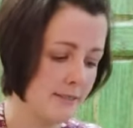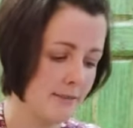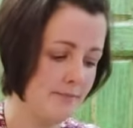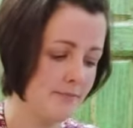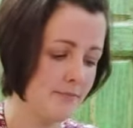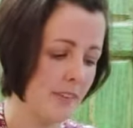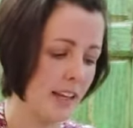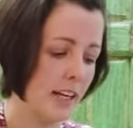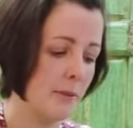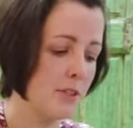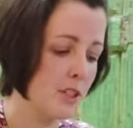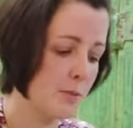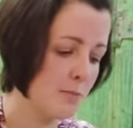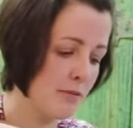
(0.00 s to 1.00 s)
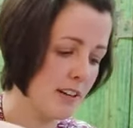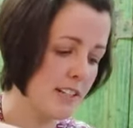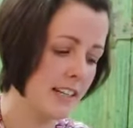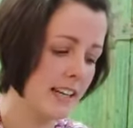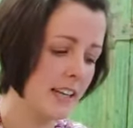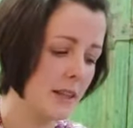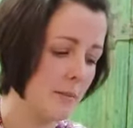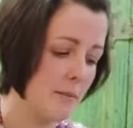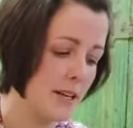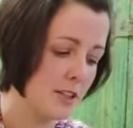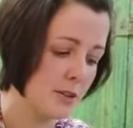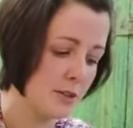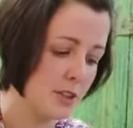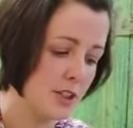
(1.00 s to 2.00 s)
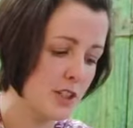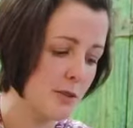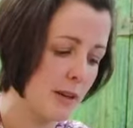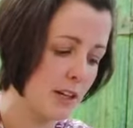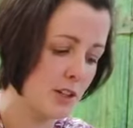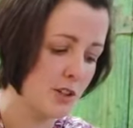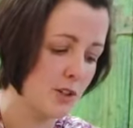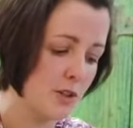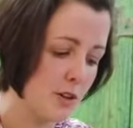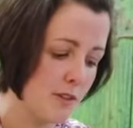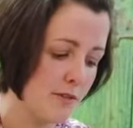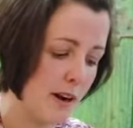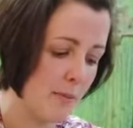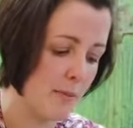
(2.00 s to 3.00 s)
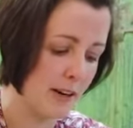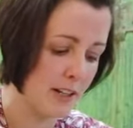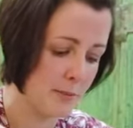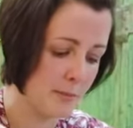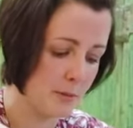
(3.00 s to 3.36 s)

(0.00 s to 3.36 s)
and I'm just pressing in the middle just to make sure the fabric is